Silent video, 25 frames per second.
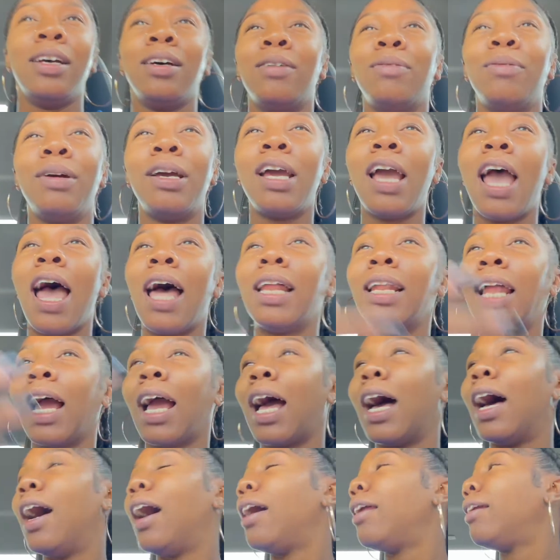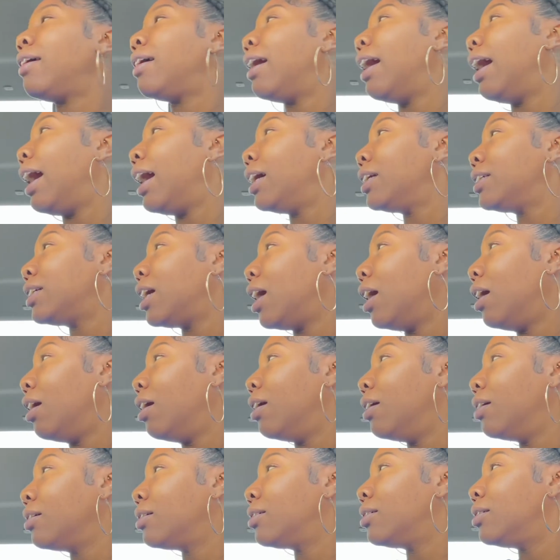We had like a hundred hot
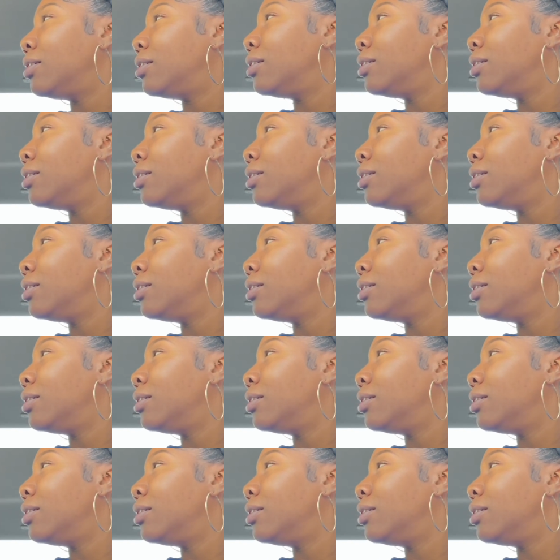dogs.